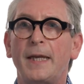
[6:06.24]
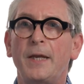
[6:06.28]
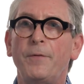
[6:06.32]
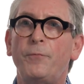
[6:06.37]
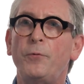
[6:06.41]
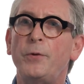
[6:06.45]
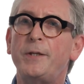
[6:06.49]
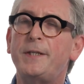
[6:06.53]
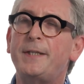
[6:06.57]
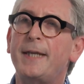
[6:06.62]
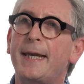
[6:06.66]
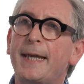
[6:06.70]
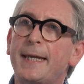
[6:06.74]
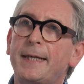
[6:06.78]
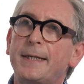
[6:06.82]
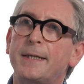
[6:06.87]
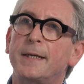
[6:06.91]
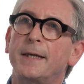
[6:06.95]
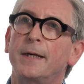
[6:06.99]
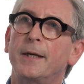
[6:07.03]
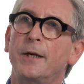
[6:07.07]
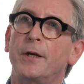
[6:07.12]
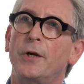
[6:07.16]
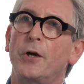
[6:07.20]
If we
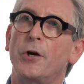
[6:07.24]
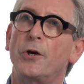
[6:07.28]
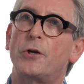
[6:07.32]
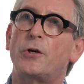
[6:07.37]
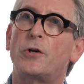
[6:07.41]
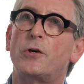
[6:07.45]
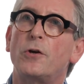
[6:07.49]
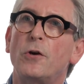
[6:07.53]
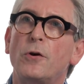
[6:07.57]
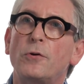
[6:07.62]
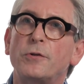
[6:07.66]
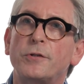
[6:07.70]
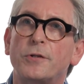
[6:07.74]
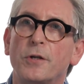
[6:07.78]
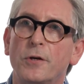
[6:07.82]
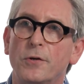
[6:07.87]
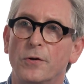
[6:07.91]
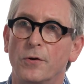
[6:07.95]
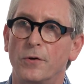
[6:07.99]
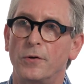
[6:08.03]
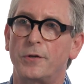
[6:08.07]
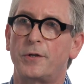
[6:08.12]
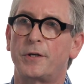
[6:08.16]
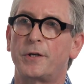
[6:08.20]
take a closer
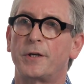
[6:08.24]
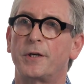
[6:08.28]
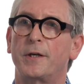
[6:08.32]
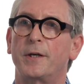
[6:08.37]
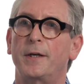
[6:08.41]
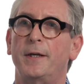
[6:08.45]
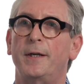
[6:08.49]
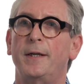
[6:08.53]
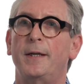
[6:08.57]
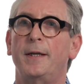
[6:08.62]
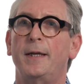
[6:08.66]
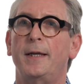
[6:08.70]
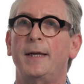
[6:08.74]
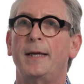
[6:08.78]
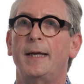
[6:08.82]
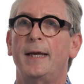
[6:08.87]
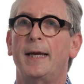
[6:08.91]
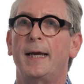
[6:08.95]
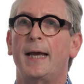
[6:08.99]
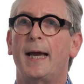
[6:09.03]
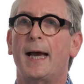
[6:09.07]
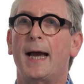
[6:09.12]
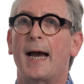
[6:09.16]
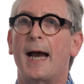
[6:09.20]
look
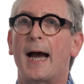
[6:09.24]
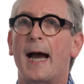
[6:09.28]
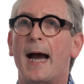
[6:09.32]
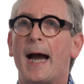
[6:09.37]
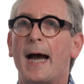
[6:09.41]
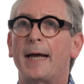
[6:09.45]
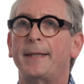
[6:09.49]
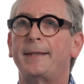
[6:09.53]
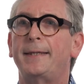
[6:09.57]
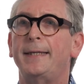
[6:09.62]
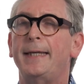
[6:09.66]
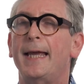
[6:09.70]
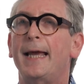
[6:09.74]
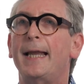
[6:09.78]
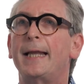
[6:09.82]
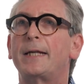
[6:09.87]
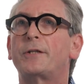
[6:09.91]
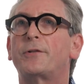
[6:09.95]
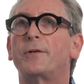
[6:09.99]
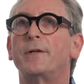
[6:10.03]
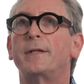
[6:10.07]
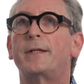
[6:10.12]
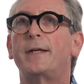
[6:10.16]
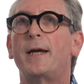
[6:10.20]
at the
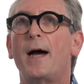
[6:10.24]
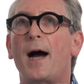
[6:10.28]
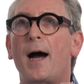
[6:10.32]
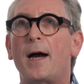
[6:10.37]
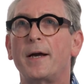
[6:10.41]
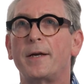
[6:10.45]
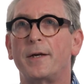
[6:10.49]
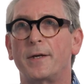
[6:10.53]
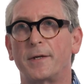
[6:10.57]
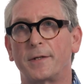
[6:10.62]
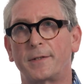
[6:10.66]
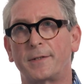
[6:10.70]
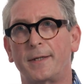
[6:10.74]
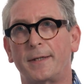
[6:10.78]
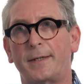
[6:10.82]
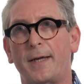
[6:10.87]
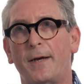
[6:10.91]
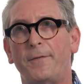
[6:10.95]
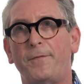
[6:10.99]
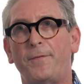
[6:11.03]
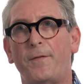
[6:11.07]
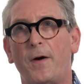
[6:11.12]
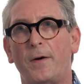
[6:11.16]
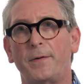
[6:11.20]
electron carriers that
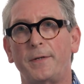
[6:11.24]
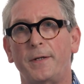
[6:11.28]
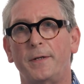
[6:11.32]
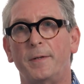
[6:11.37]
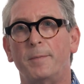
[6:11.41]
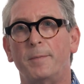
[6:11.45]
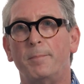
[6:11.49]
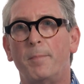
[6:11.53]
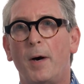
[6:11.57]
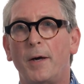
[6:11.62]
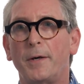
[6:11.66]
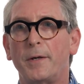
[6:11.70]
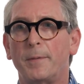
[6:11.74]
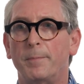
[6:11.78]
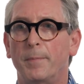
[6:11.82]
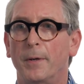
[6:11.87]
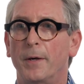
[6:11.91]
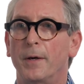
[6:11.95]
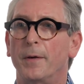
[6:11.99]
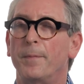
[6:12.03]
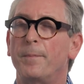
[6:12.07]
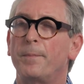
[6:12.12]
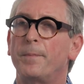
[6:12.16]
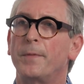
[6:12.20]
are found in a
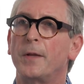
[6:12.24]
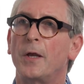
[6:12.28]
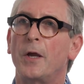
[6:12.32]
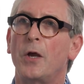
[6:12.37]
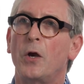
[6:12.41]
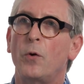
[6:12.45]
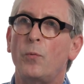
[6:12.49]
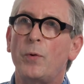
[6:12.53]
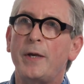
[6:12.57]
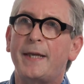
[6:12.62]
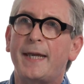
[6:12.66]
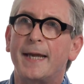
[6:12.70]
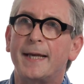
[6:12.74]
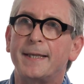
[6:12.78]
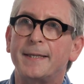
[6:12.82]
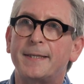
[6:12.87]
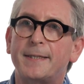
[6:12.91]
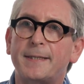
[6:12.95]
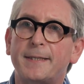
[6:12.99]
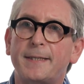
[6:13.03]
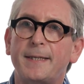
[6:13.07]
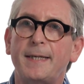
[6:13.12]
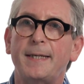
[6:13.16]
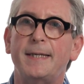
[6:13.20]
monomer, we can
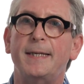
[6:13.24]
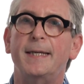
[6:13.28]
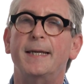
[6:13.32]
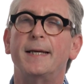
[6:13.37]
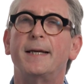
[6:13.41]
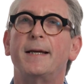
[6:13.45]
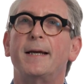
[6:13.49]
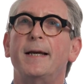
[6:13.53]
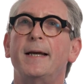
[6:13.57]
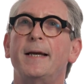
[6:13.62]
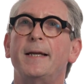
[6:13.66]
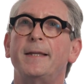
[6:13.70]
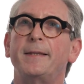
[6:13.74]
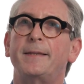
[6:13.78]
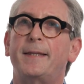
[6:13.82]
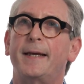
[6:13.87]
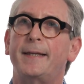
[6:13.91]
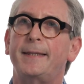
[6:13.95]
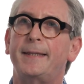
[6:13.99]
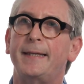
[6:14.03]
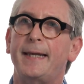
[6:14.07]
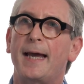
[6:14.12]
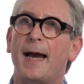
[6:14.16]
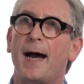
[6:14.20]
see
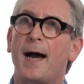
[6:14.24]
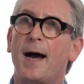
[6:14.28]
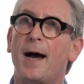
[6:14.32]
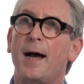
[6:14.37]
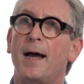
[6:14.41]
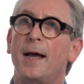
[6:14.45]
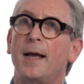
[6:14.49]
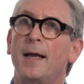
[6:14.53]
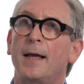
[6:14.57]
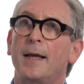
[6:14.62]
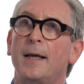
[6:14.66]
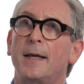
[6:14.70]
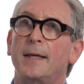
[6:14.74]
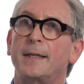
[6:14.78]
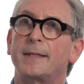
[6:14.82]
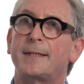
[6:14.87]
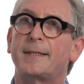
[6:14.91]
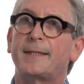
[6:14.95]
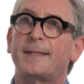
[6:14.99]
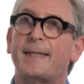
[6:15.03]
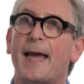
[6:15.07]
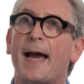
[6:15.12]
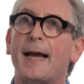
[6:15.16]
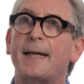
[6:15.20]
that they are
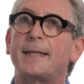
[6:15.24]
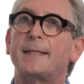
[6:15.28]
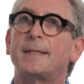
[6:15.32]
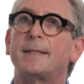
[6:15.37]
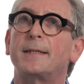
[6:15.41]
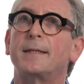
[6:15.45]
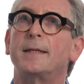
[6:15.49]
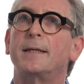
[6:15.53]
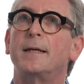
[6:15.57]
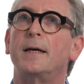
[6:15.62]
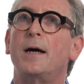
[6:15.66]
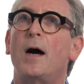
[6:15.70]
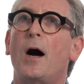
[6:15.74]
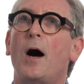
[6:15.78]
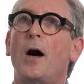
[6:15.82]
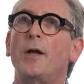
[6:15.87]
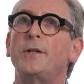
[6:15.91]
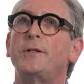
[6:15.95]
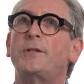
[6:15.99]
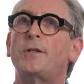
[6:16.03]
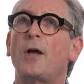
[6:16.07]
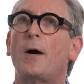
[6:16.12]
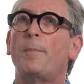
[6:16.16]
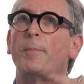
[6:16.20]
stacked
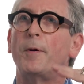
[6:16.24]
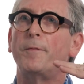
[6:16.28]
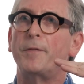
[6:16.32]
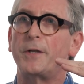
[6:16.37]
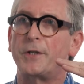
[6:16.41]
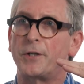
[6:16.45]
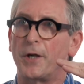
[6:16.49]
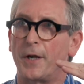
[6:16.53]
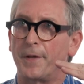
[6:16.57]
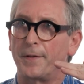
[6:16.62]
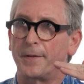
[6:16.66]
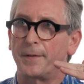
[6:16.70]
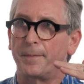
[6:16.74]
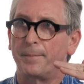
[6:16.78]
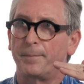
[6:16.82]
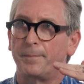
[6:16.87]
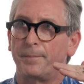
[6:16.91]
on top of each other.